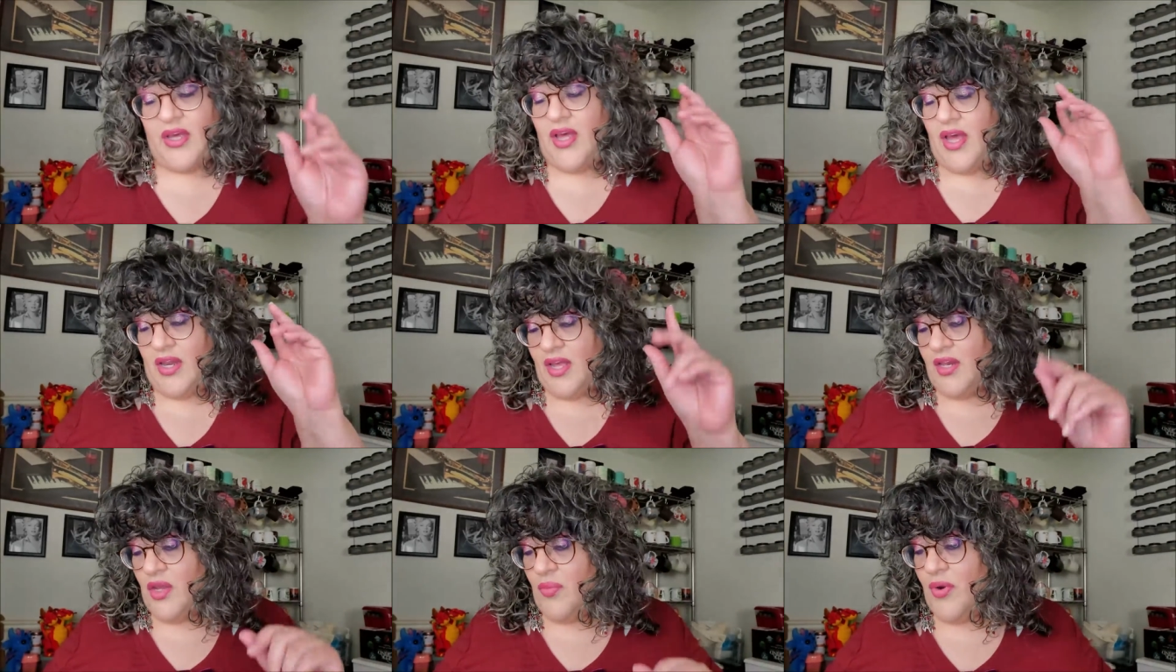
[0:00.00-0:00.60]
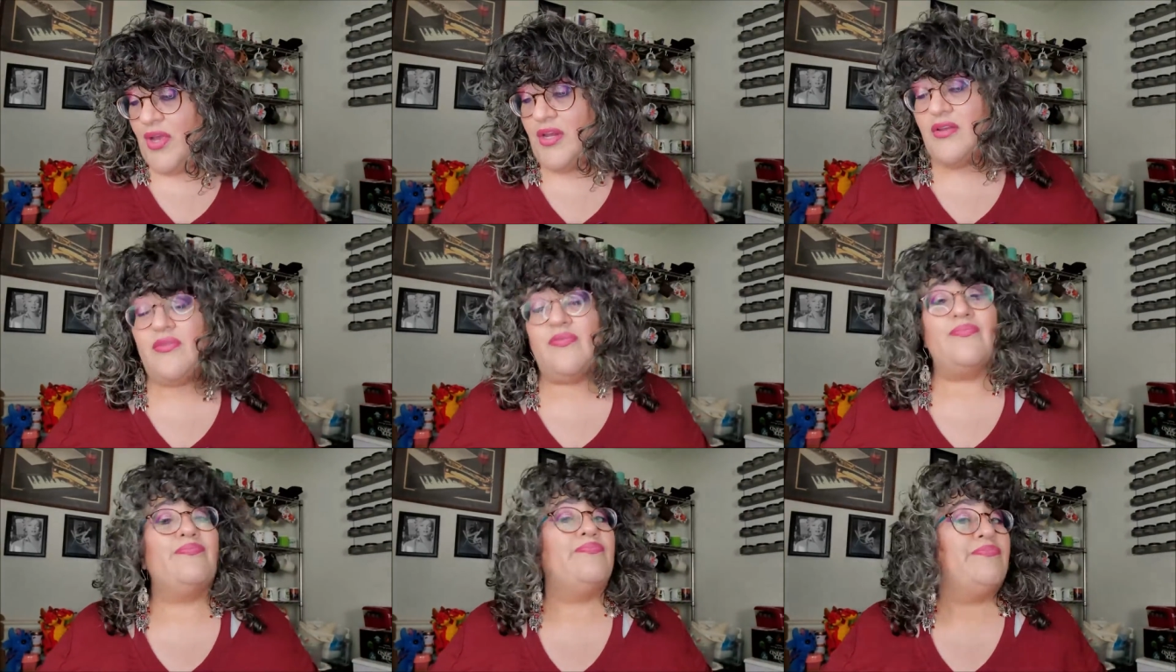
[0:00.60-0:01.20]
At any rate,
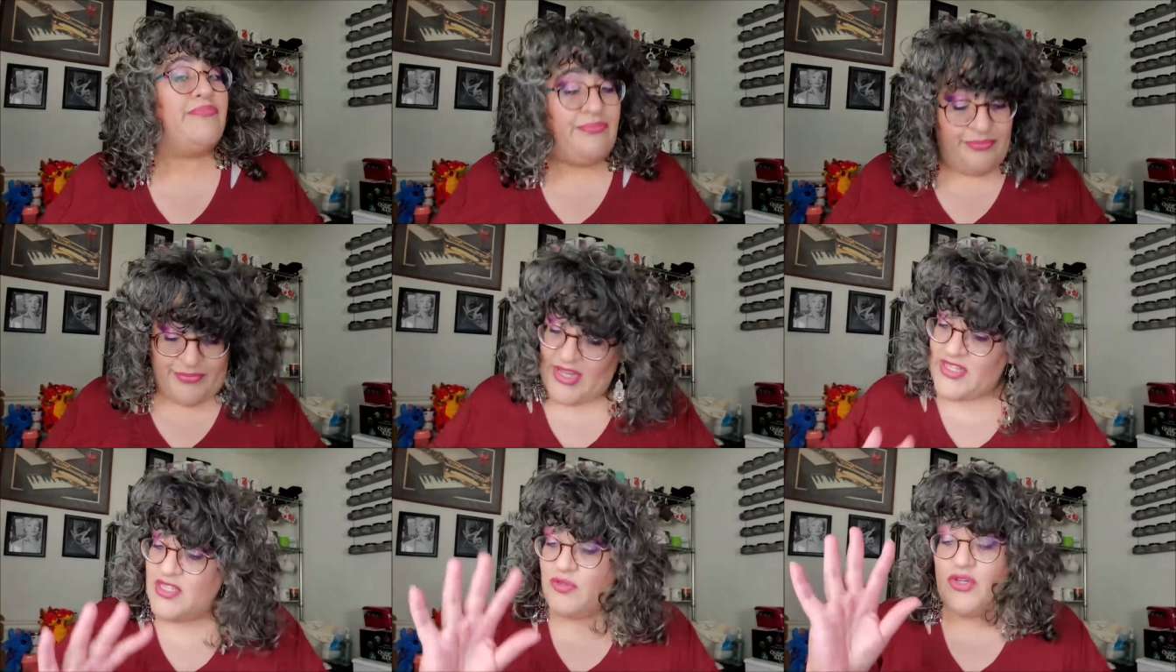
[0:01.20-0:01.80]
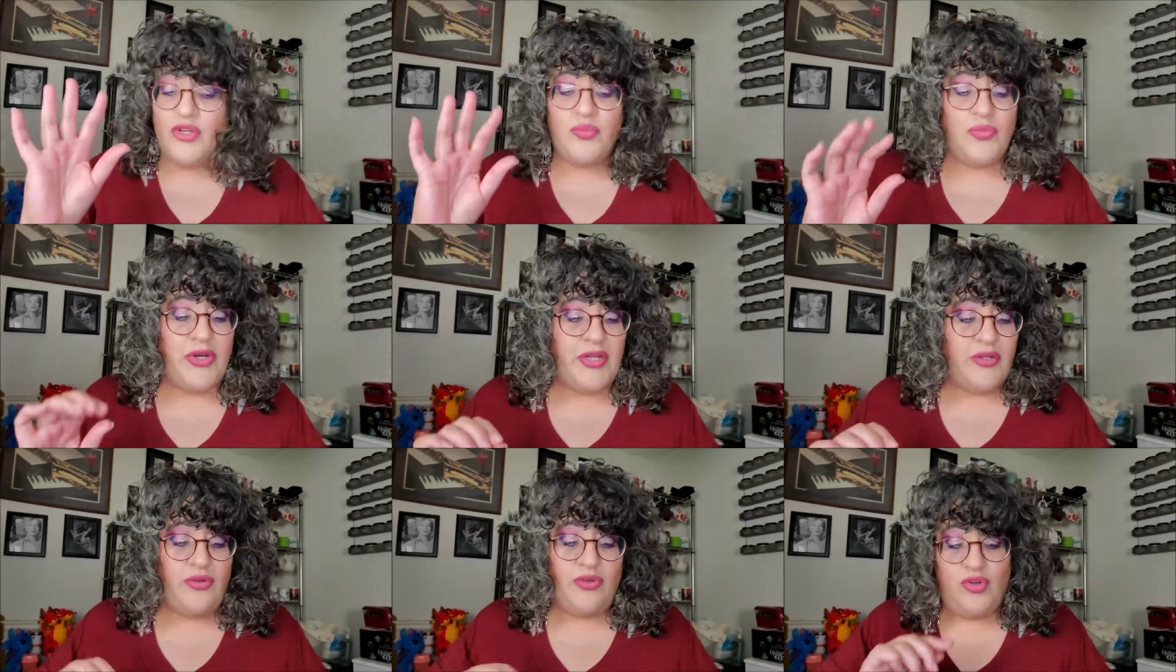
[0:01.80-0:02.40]
it's a good
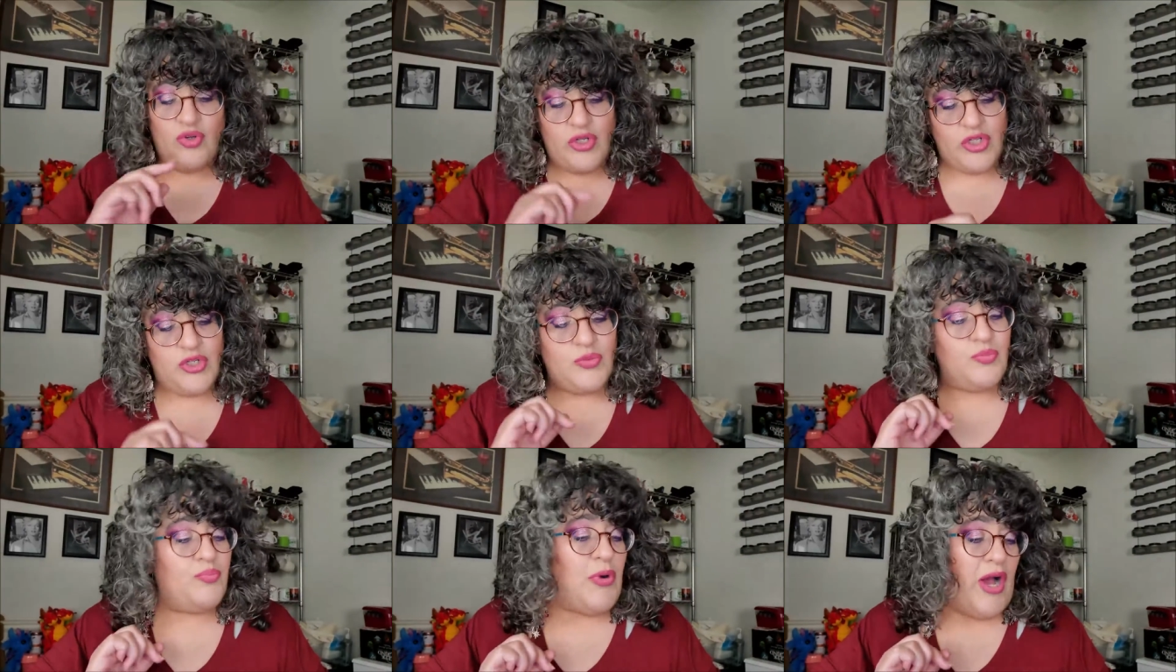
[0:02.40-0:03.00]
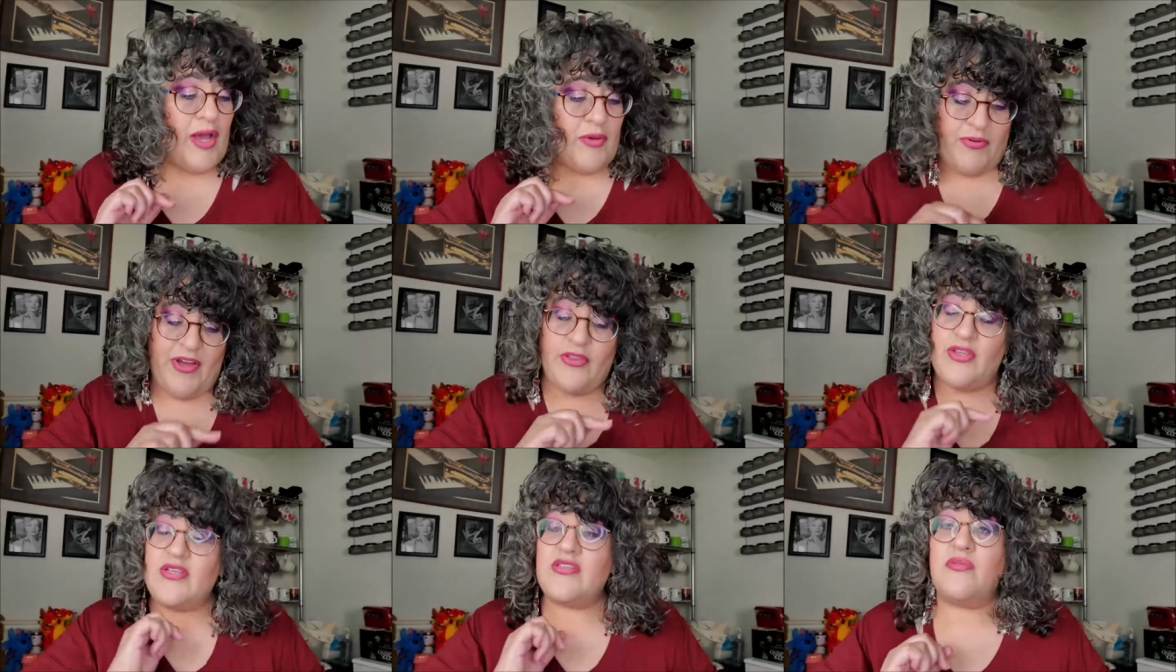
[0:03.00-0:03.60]
one. You can, I
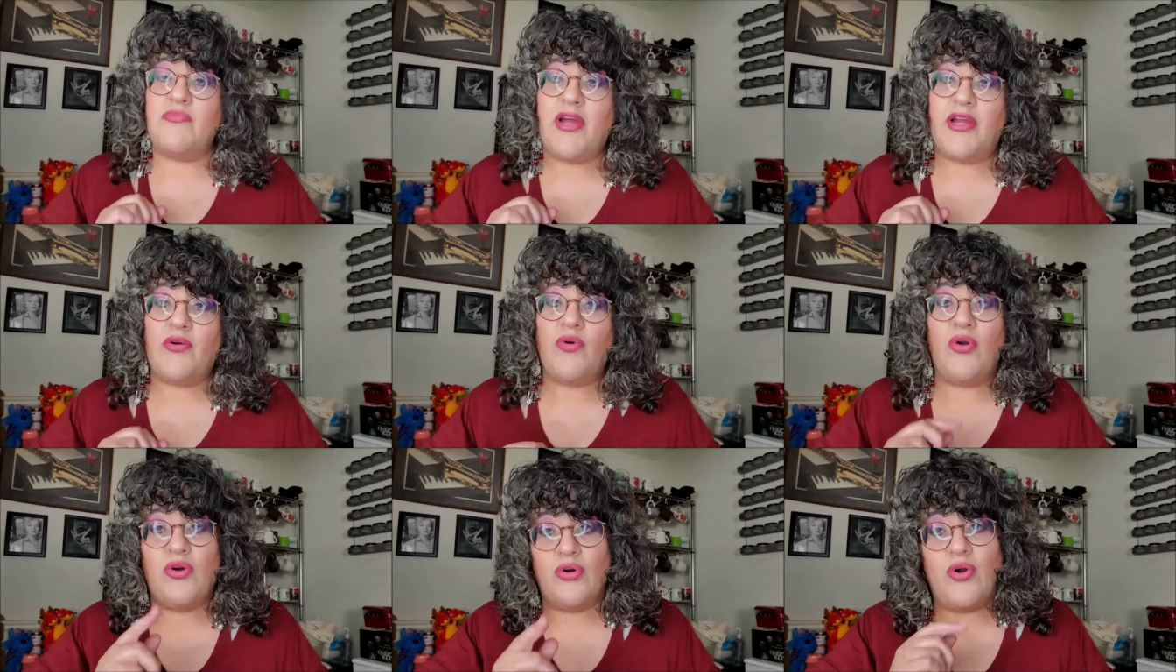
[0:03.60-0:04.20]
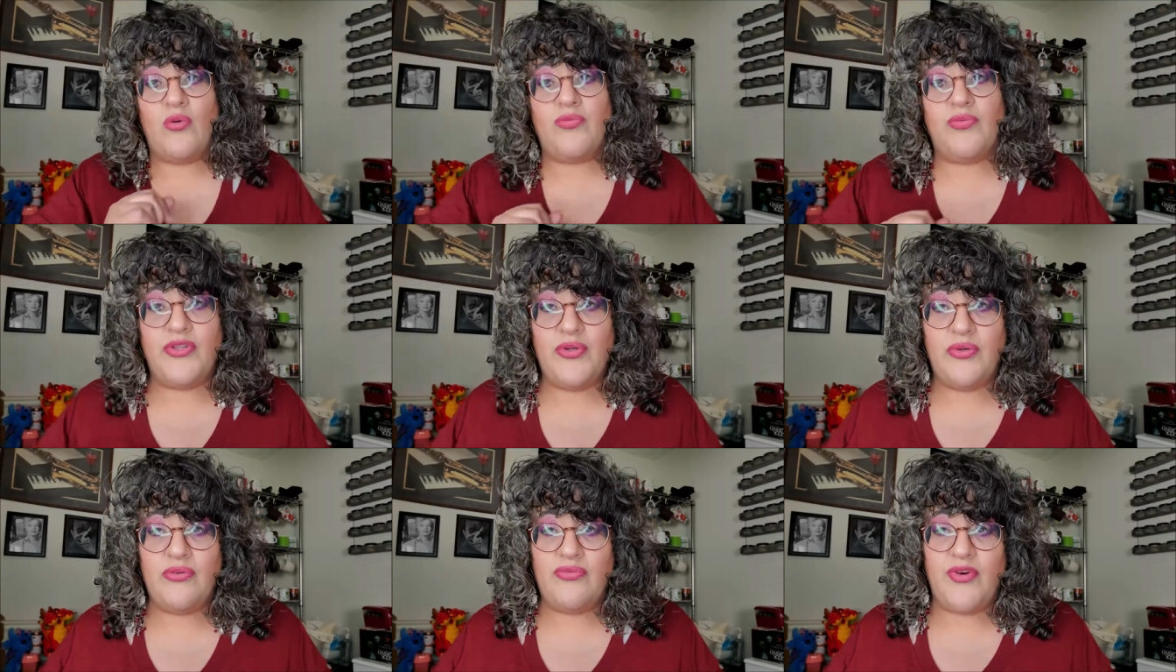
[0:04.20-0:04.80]
found this in my Kroger. Hopefully
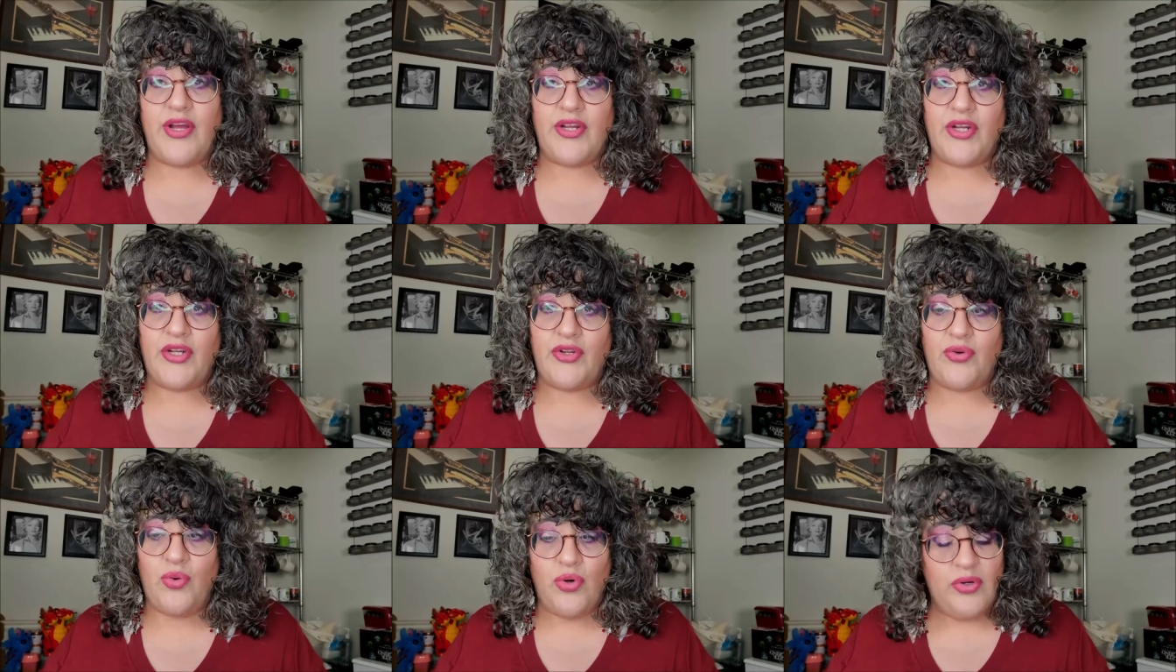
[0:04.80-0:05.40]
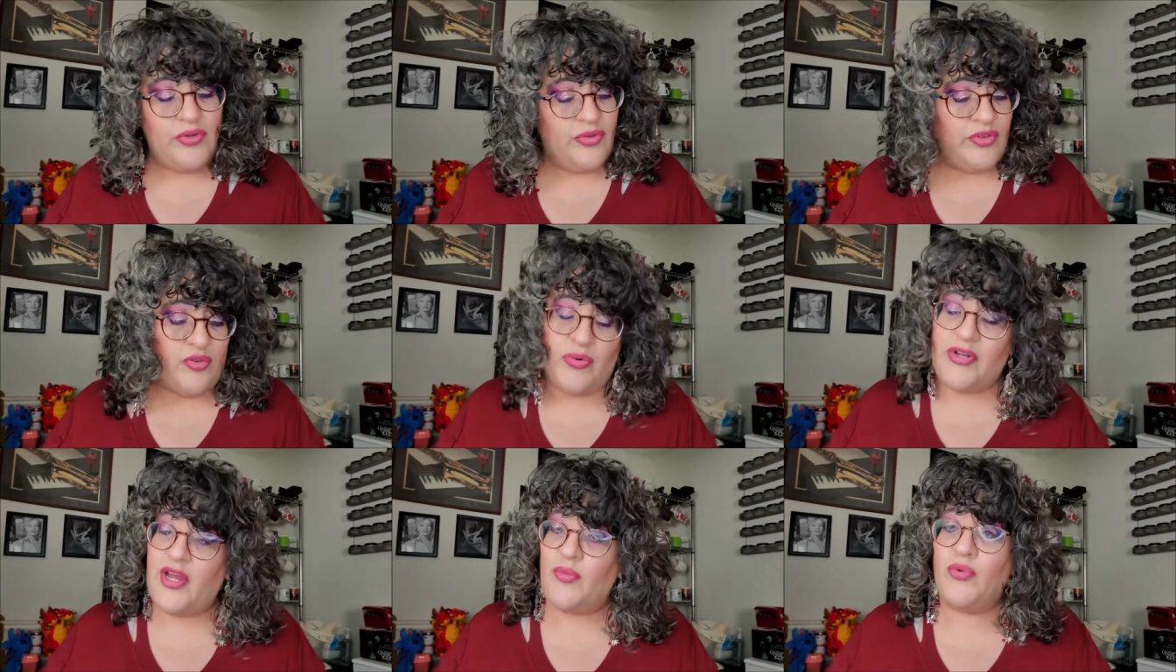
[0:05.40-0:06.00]
you can find it in yours. It's
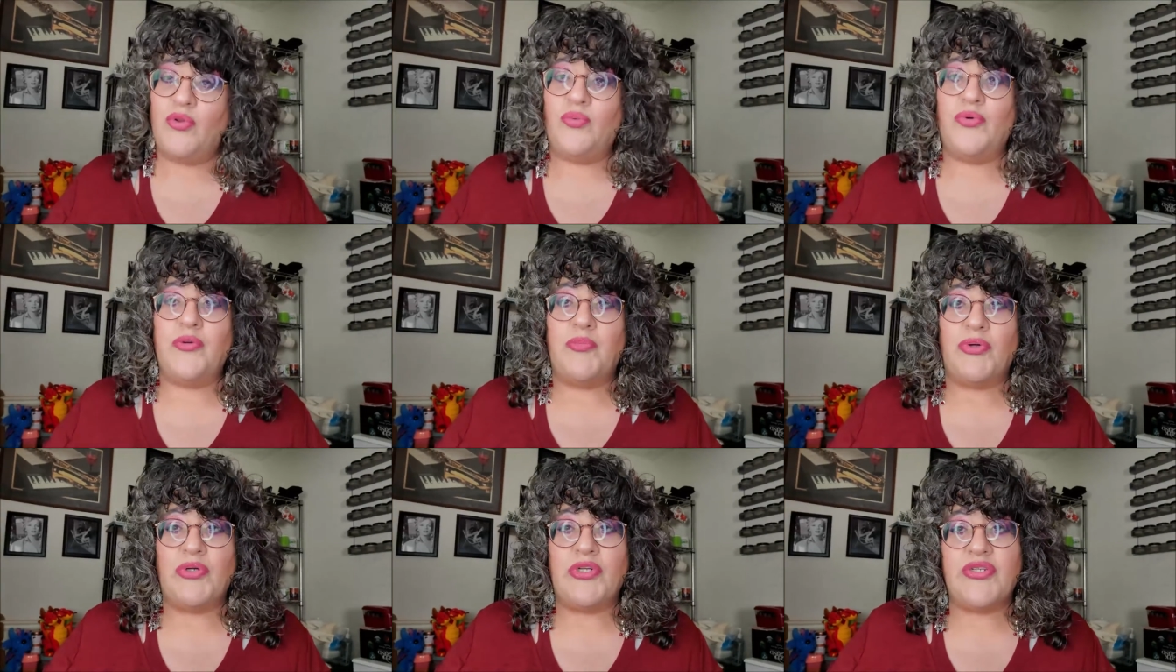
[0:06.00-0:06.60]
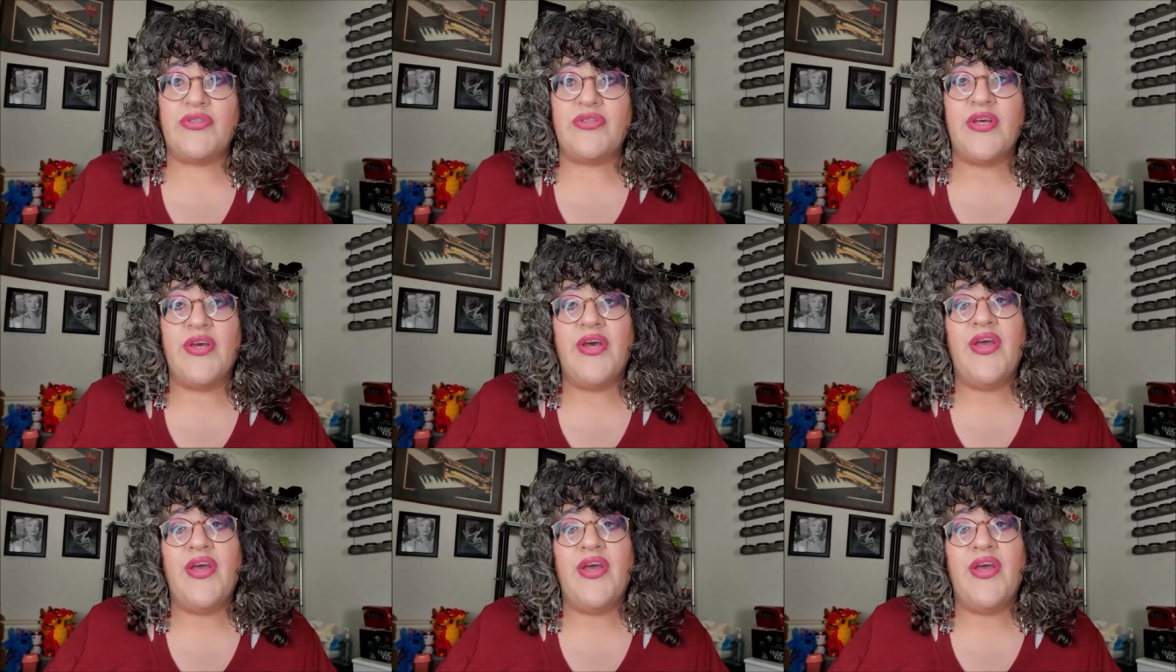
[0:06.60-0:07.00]
one I will repurchase.